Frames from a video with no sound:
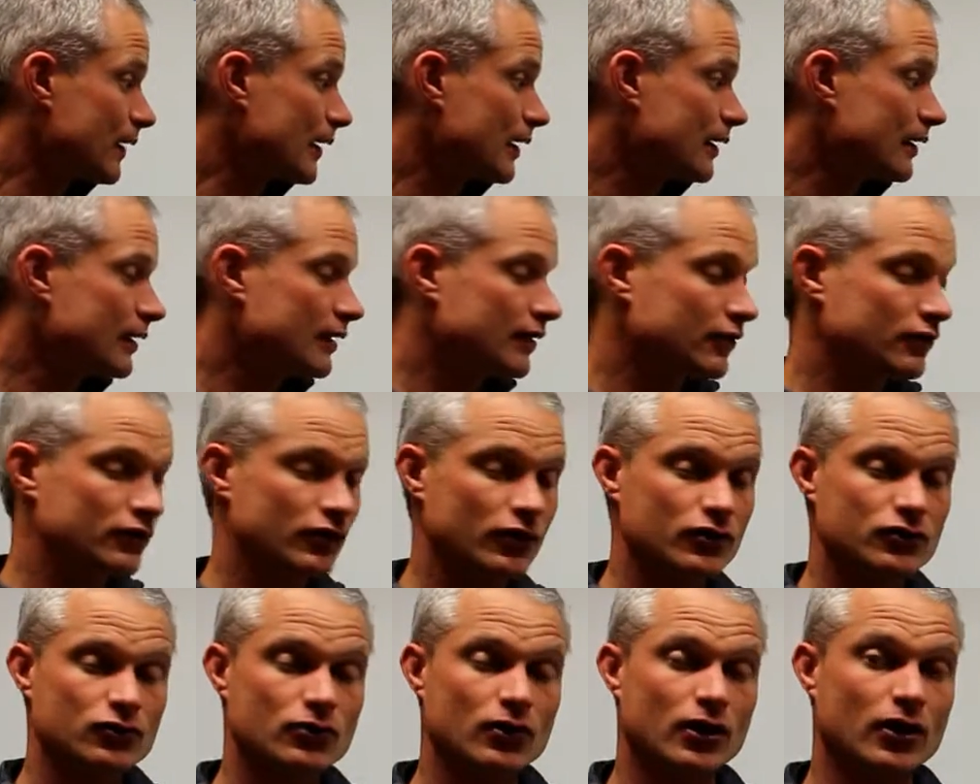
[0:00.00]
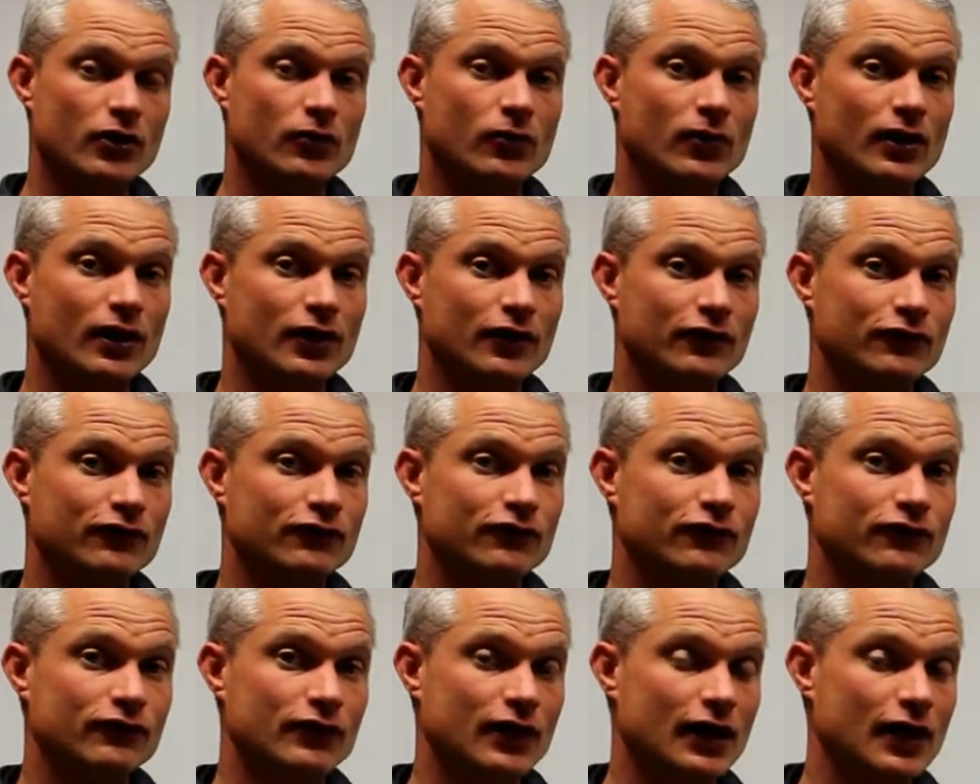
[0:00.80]
and it grows quite well in
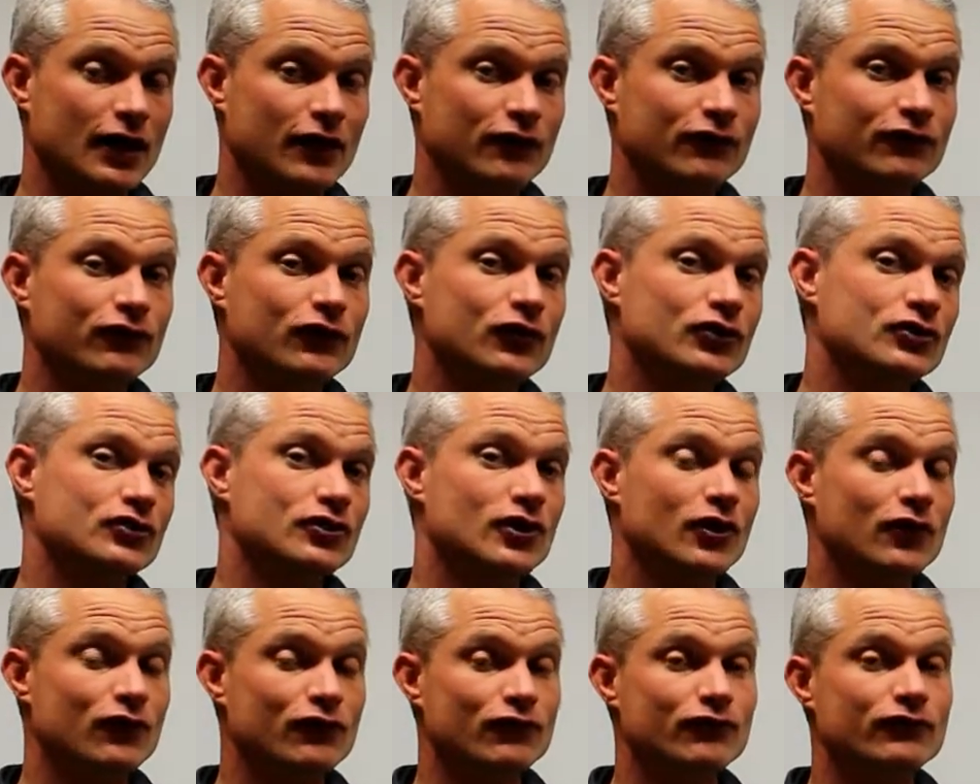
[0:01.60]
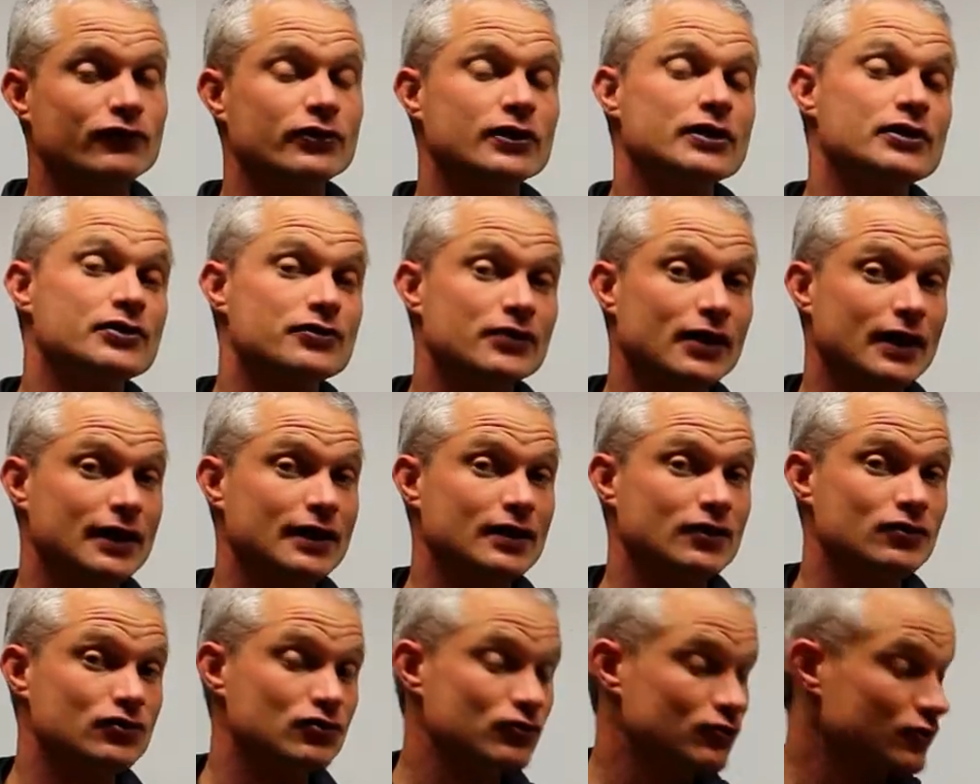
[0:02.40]
fertile, free
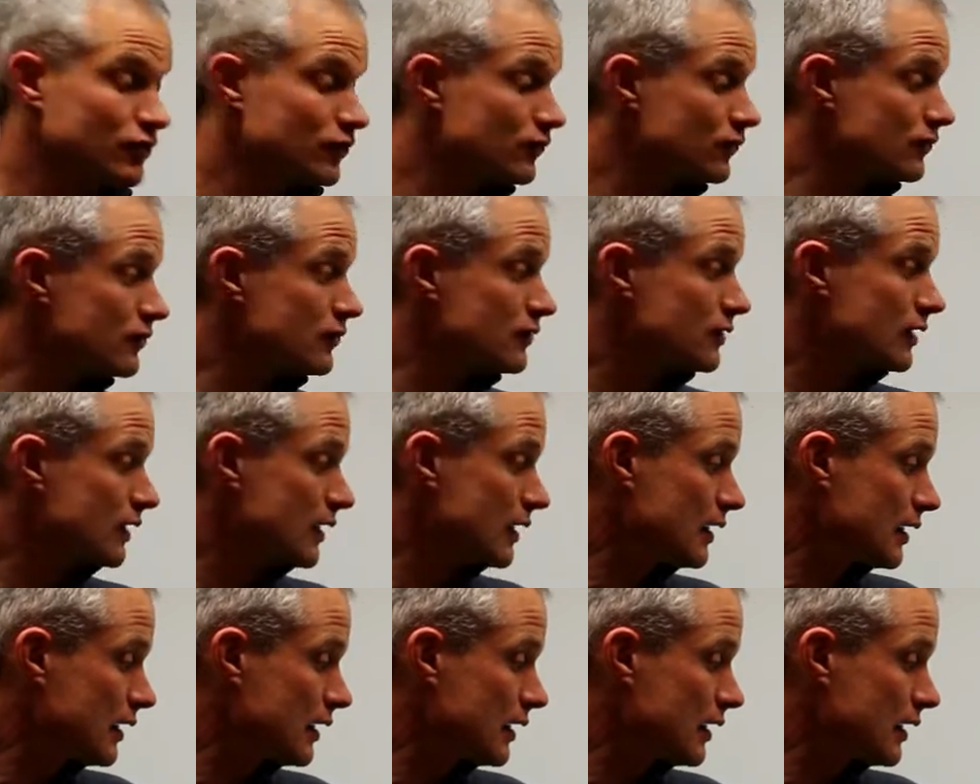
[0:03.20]
draining soils.